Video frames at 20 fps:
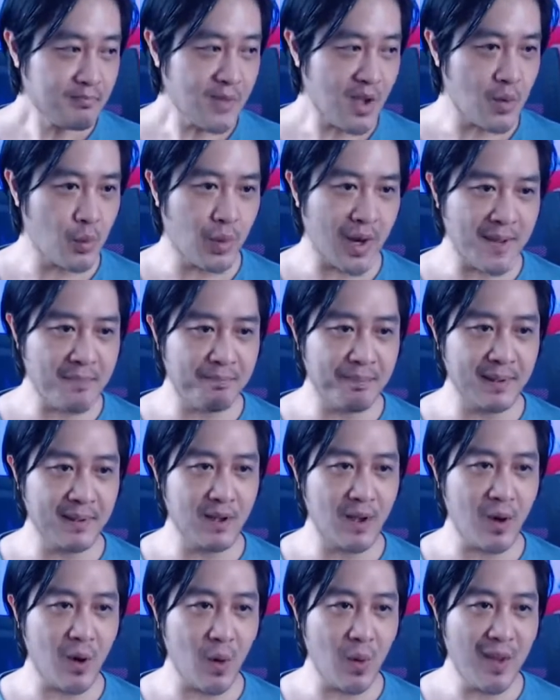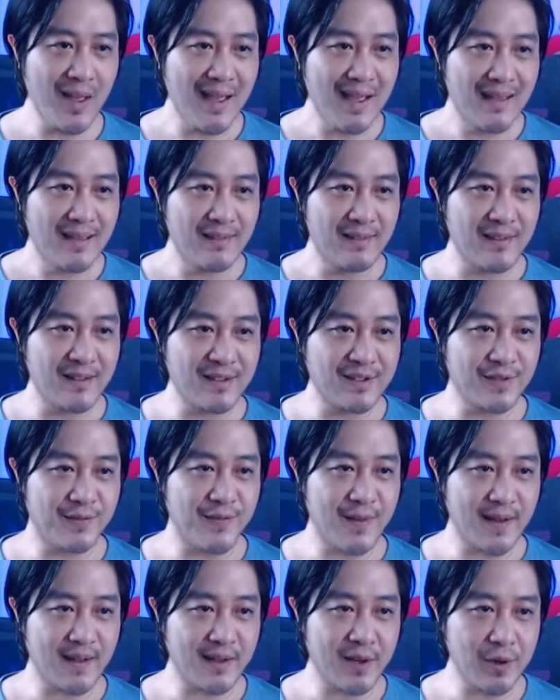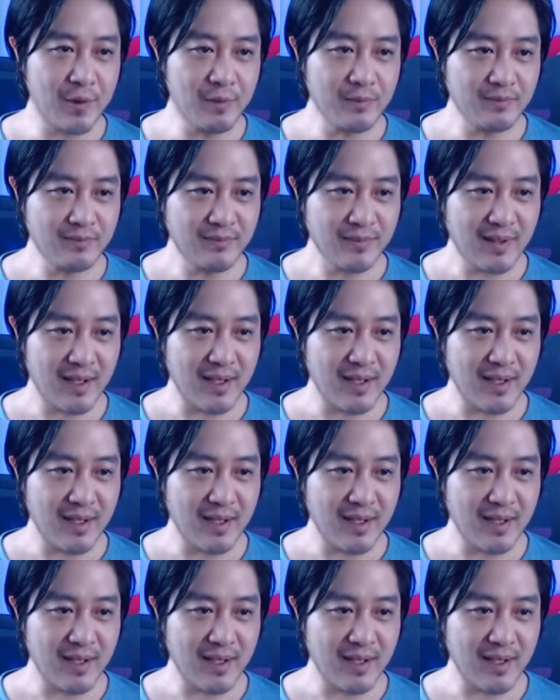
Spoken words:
right below this video.